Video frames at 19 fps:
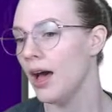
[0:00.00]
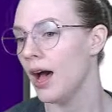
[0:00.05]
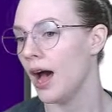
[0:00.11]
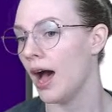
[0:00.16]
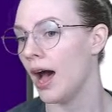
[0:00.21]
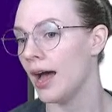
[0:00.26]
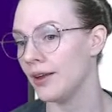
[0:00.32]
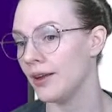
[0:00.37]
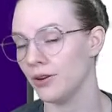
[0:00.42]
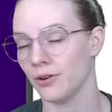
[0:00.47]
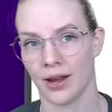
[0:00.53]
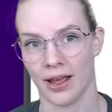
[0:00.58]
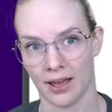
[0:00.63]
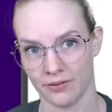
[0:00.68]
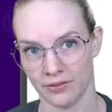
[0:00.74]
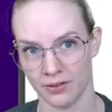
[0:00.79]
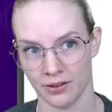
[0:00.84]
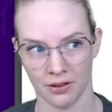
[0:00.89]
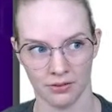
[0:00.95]
I don't
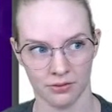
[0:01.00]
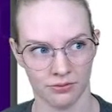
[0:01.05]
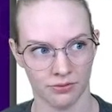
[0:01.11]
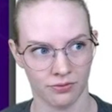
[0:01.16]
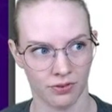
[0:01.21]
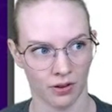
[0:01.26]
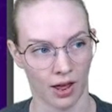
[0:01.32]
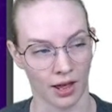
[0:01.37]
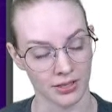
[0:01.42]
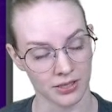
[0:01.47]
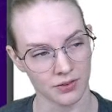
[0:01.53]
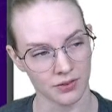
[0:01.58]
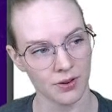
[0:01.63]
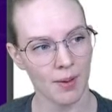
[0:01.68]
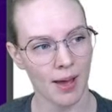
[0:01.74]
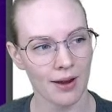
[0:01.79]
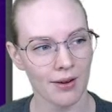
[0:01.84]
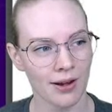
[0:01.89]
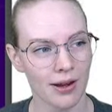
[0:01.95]
have a philosophy
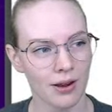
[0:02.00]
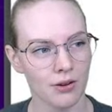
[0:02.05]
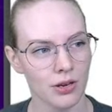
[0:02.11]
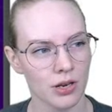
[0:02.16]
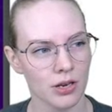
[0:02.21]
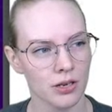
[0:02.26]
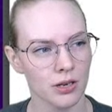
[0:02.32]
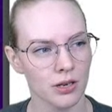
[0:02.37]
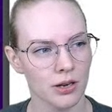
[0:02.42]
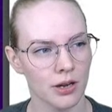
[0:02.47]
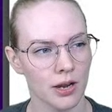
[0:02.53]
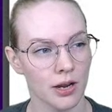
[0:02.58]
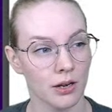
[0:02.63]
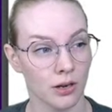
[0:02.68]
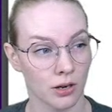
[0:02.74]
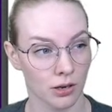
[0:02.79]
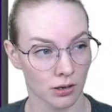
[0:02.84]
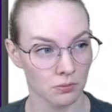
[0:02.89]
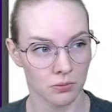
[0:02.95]
background
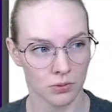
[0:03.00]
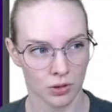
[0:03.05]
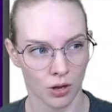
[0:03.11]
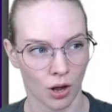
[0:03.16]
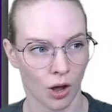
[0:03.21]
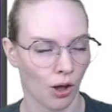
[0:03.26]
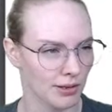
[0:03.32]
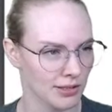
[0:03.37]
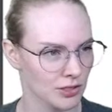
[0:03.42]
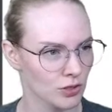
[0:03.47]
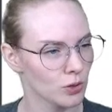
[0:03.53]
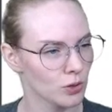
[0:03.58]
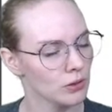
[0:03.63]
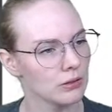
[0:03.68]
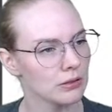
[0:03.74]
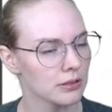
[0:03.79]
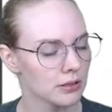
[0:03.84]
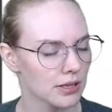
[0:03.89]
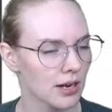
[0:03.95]
in
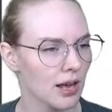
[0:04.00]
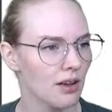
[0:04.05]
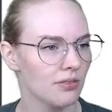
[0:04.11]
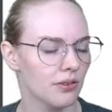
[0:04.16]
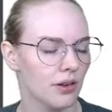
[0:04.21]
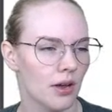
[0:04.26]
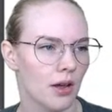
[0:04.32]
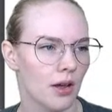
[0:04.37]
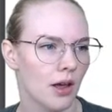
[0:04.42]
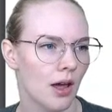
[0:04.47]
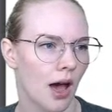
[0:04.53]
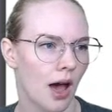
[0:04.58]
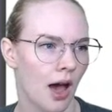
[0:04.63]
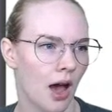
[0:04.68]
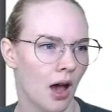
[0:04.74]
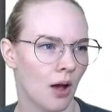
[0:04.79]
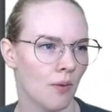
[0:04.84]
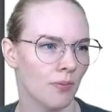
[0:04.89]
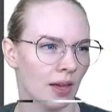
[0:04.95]
causal stuff.
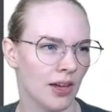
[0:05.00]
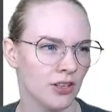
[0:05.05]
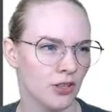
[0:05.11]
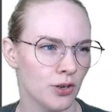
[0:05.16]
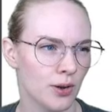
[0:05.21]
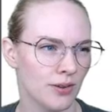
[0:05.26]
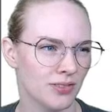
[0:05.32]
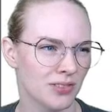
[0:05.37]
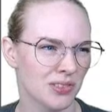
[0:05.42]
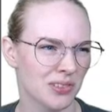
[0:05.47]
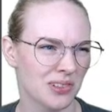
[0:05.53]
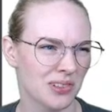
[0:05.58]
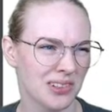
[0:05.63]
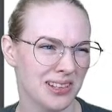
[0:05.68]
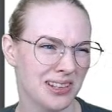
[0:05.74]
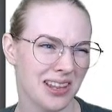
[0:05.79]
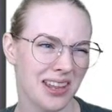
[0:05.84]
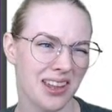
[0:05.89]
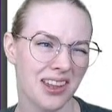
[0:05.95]
I do have a
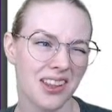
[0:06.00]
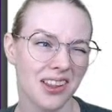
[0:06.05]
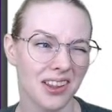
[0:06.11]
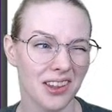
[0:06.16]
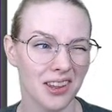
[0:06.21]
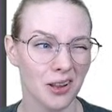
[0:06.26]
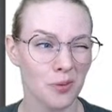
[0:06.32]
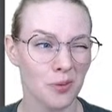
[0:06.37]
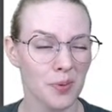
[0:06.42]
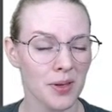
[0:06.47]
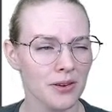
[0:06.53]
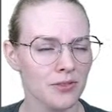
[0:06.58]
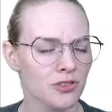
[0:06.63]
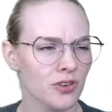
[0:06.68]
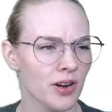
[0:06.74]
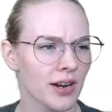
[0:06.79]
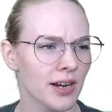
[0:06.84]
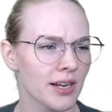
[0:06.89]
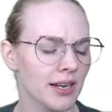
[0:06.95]
little bit of
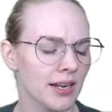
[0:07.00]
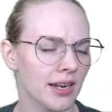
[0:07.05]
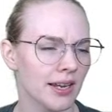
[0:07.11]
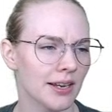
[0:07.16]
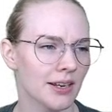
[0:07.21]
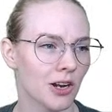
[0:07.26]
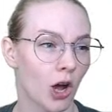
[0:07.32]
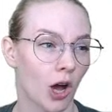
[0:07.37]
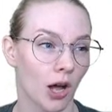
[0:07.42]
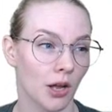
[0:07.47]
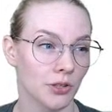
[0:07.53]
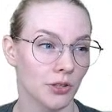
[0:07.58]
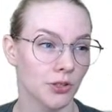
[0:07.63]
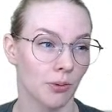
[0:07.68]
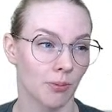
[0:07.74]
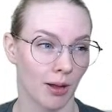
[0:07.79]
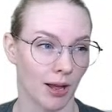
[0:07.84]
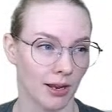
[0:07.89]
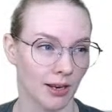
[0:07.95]
training in causal
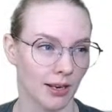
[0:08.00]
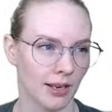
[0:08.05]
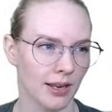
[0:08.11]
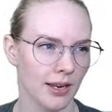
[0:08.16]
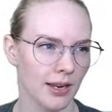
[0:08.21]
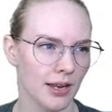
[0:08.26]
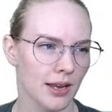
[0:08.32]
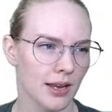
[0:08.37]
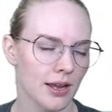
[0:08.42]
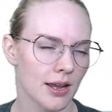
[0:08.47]
modeling.